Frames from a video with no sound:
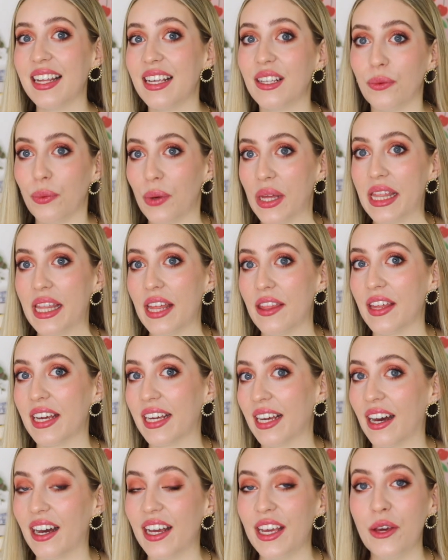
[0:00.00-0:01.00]
and it's with
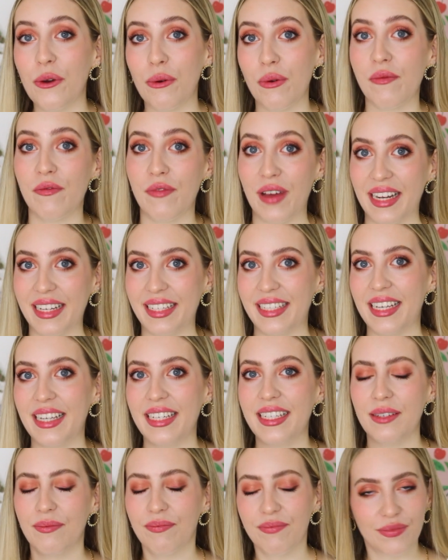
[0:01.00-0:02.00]
the guy who
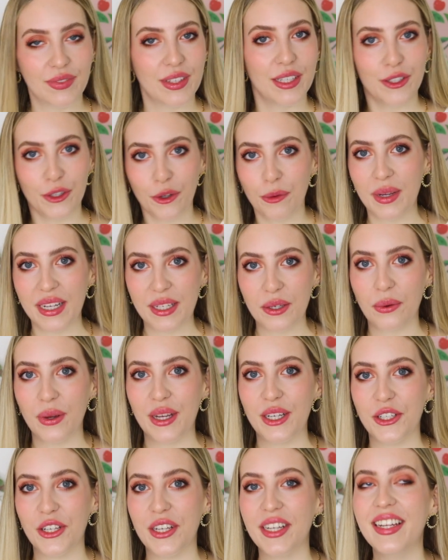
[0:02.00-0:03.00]
invented the
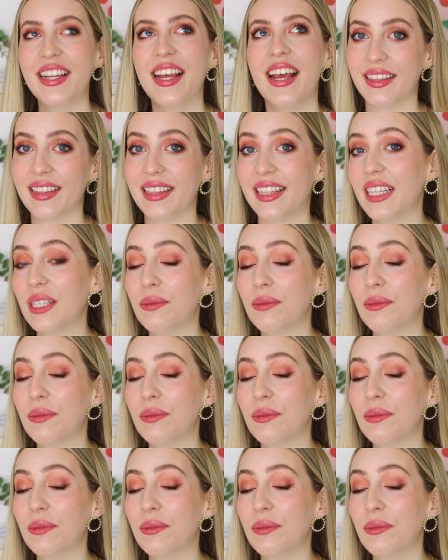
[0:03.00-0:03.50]
soulmate equation.